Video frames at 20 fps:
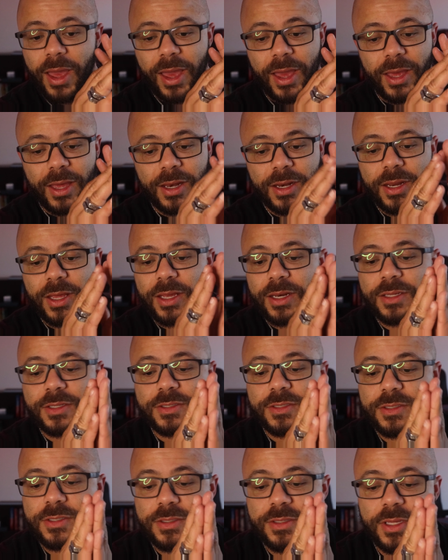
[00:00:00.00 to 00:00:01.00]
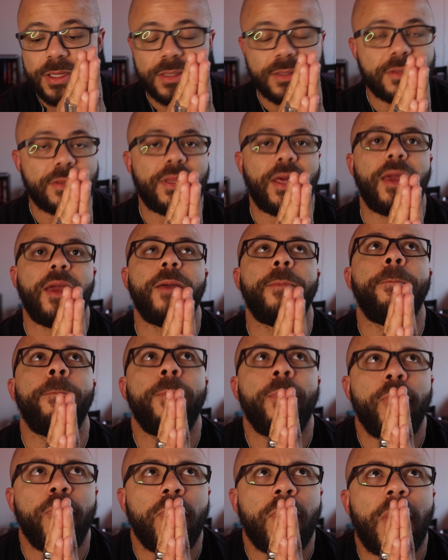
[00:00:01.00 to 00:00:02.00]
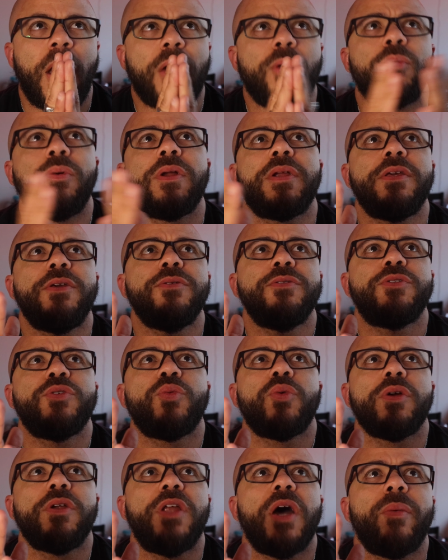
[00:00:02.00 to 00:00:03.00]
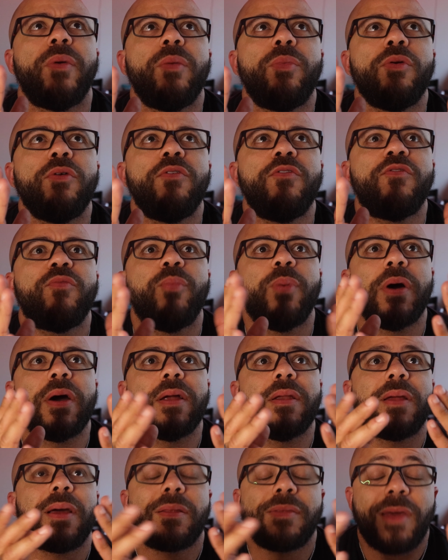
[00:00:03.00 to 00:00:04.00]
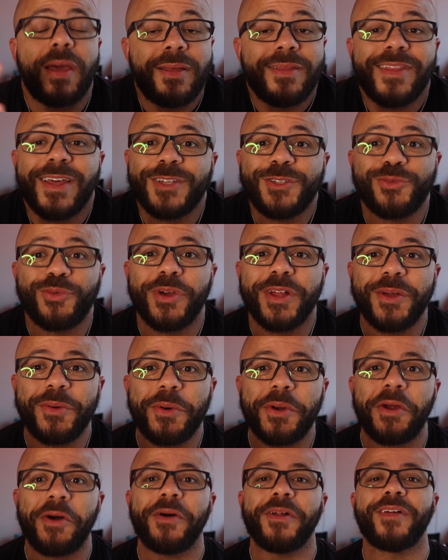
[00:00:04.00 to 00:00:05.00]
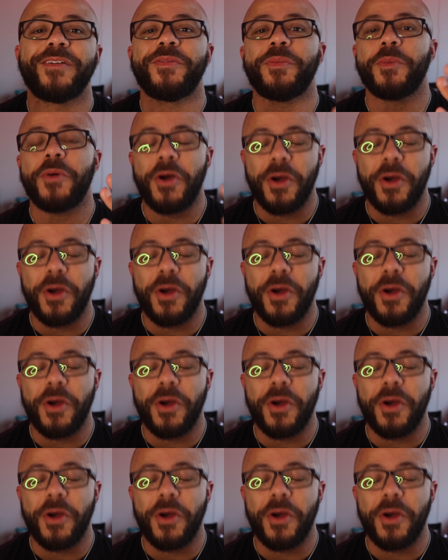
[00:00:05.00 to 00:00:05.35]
and it is I don't want to use the word dummy proof, but that's really what all of them